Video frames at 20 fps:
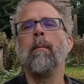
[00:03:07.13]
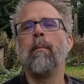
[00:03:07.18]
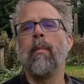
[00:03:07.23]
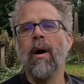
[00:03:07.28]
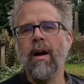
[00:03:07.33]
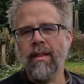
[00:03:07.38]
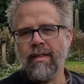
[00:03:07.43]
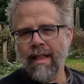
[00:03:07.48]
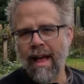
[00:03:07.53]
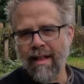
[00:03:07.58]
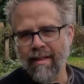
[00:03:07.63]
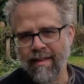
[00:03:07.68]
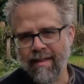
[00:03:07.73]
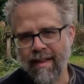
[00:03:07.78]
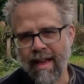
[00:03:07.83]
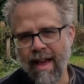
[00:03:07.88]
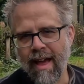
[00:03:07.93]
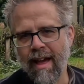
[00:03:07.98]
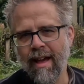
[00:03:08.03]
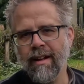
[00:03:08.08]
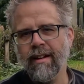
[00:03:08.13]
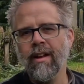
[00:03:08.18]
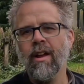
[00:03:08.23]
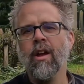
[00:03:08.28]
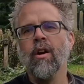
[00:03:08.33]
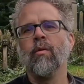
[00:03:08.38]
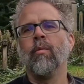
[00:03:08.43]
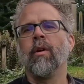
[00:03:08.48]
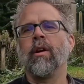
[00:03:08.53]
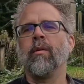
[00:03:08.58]
But that said,
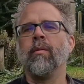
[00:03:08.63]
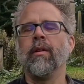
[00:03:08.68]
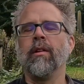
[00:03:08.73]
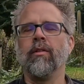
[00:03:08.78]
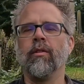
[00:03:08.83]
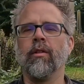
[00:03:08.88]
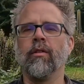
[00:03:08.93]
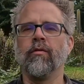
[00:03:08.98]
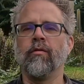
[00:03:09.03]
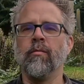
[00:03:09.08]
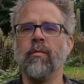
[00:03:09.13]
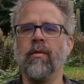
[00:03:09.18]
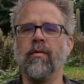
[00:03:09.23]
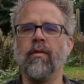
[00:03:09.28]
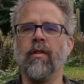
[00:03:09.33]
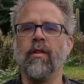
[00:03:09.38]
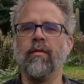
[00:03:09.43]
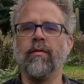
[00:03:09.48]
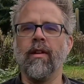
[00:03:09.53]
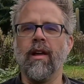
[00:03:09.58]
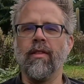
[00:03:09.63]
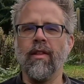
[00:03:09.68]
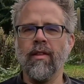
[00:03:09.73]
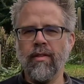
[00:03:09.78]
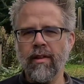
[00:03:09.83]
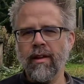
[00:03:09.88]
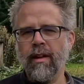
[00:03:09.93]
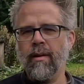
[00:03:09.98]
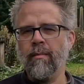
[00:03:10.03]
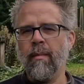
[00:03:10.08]
what can we learn from the fear of death? I
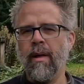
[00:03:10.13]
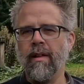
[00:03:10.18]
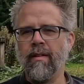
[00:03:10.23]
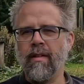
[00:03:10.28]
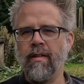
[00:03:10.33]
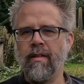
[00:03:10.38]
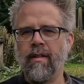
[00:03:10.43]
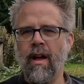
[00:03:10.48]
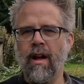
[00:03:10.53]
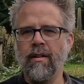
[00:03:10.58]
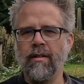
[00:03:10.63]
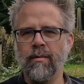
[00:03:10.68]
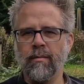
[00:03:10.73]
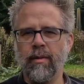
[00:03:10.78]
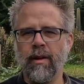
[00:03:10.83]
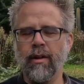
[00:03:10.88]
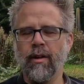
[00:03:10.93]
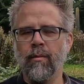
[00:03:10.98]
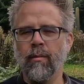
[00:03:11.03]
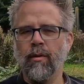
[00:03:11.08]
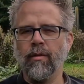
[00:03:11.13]
think it makes us contemplate our